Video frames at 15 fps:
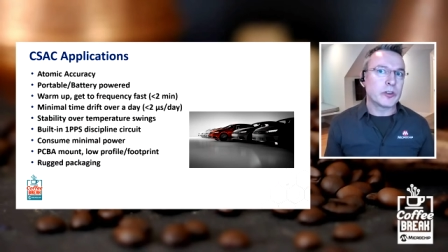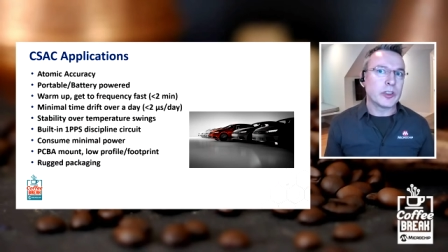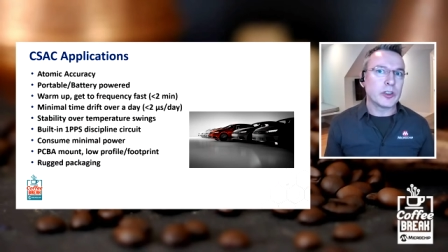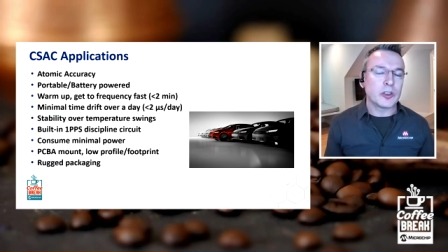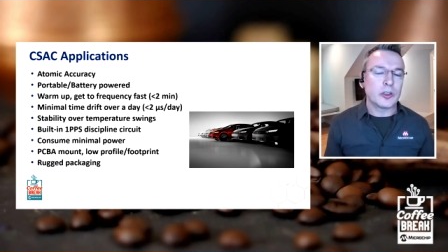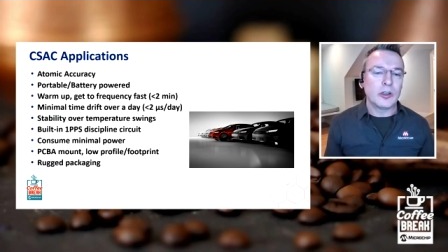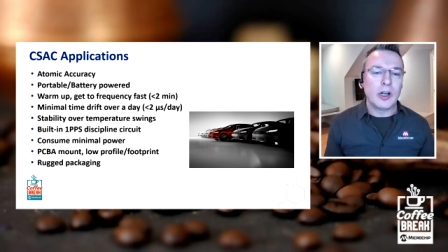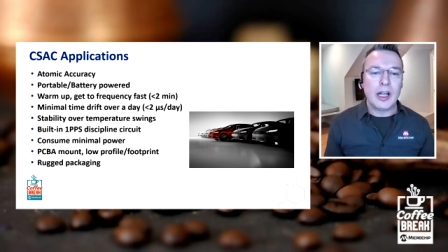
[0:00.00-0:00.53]

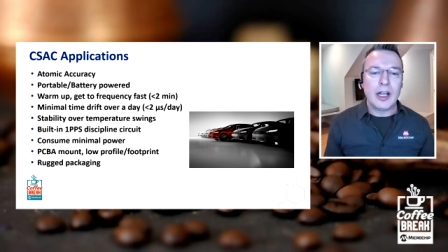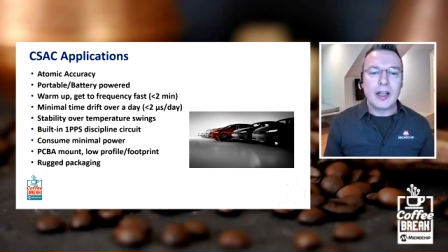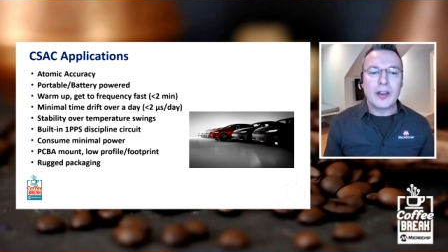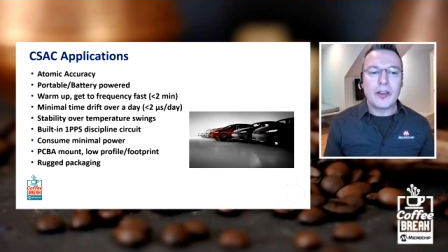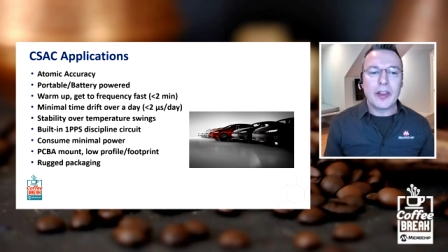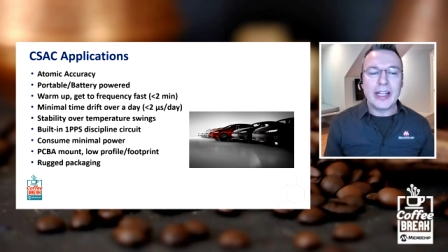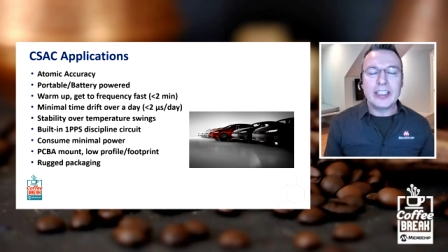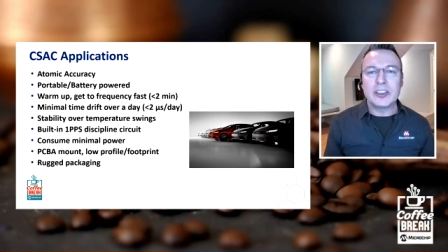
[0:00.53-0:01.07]
So
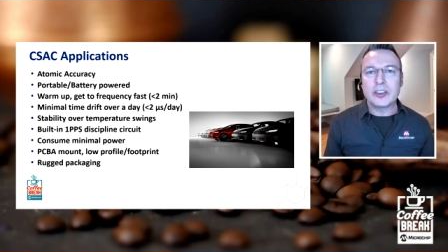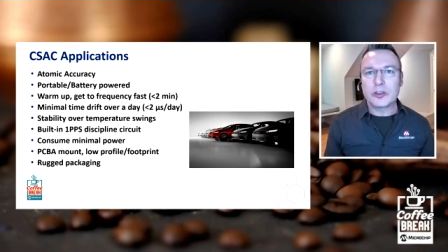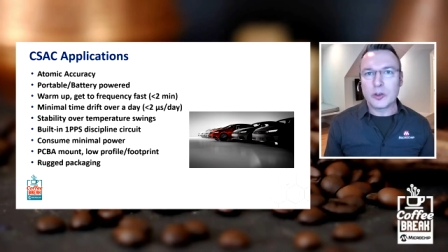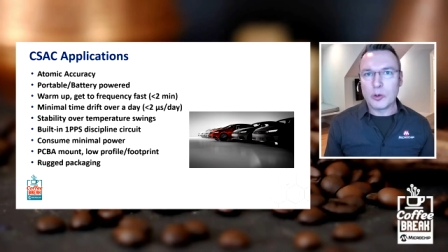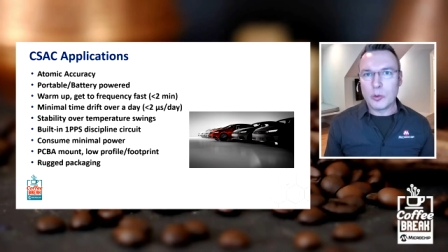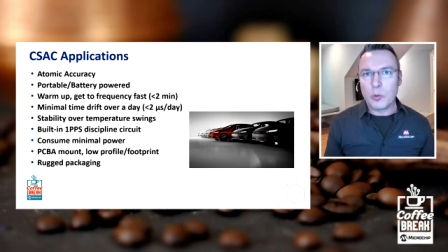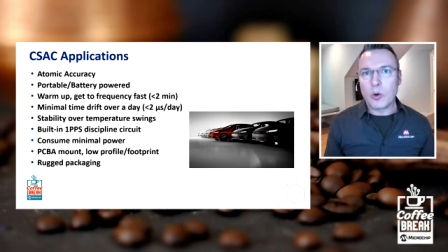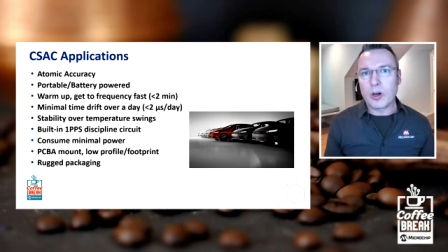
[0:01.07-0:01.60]
they just don't
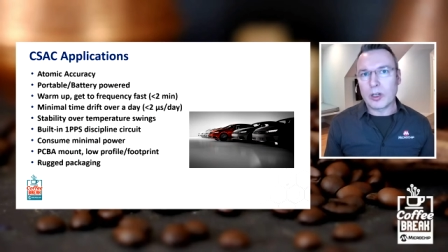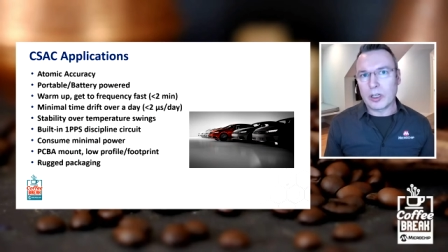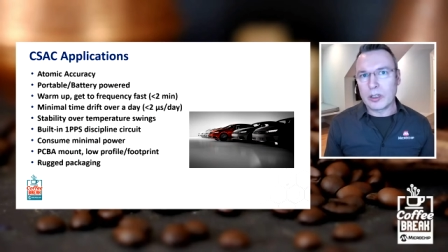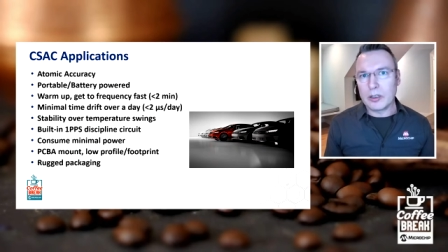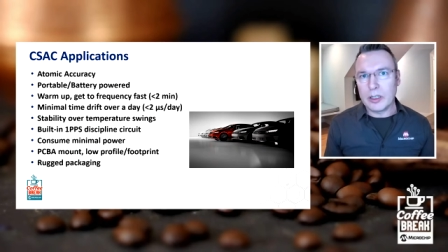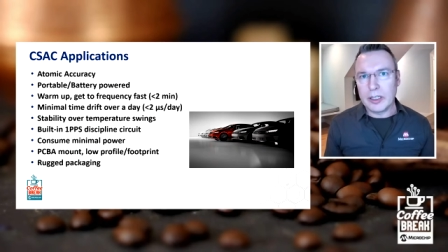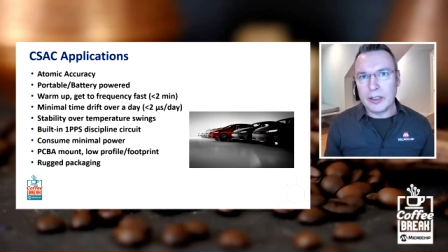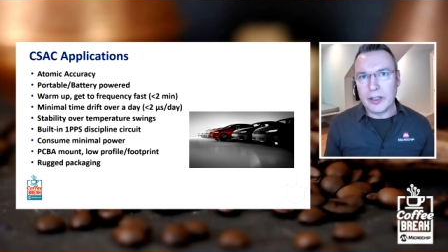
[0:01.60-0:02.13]
work
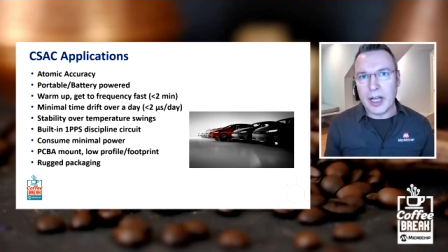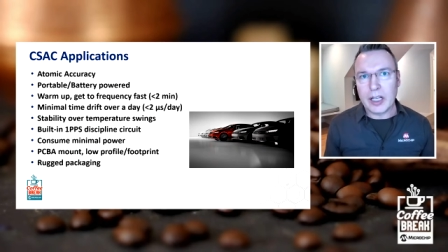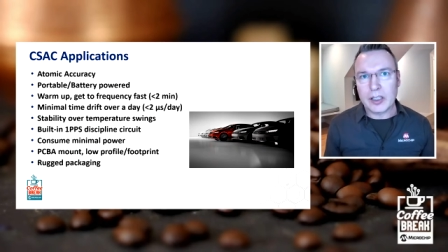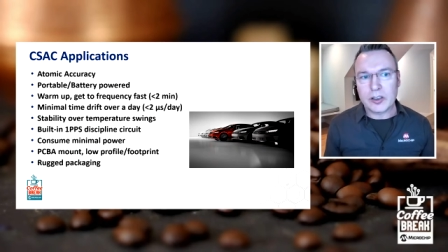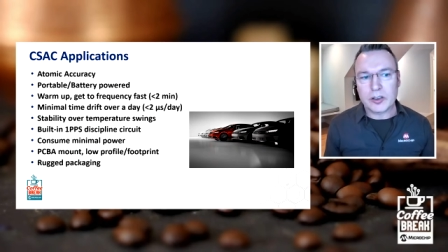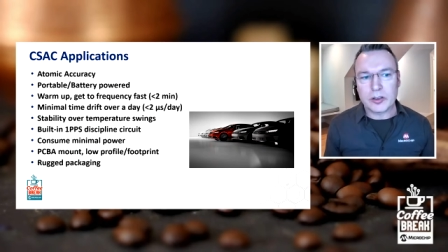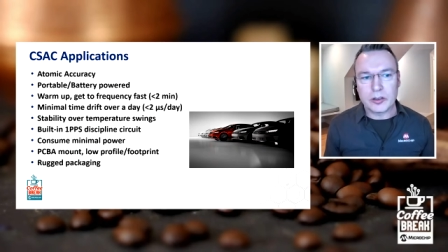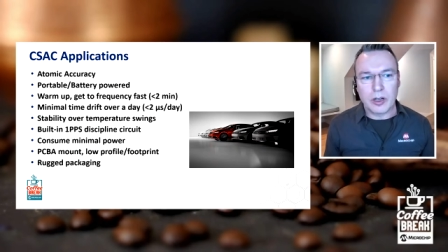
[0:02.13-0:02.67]
in that
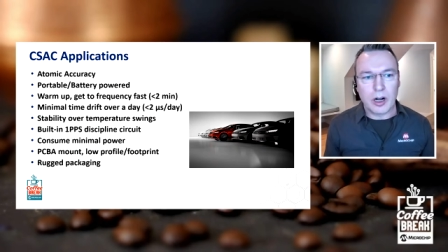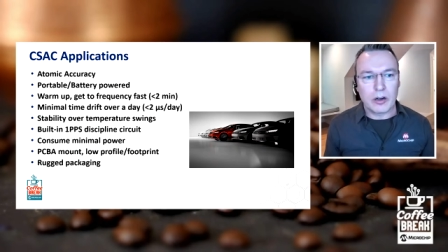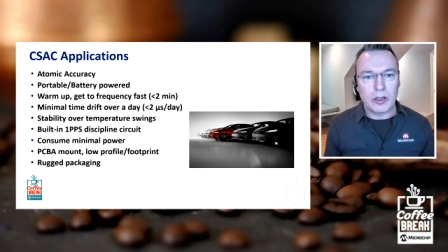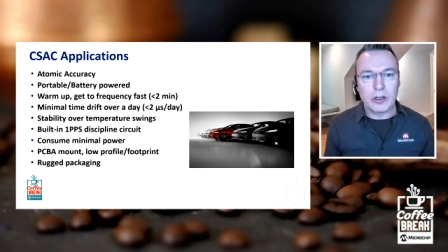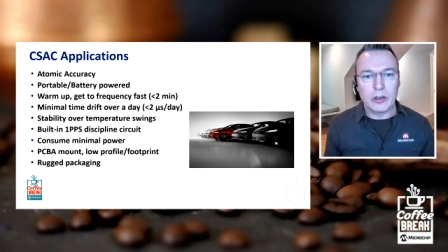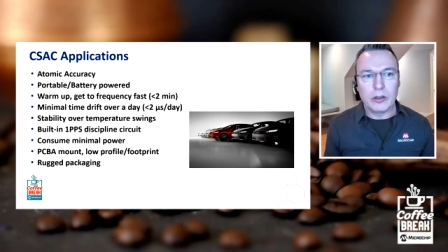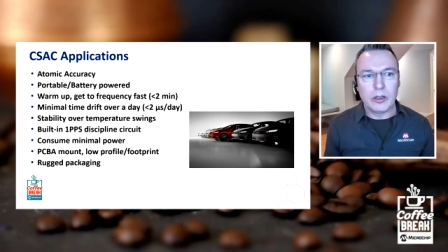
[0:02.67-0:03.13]
scenario.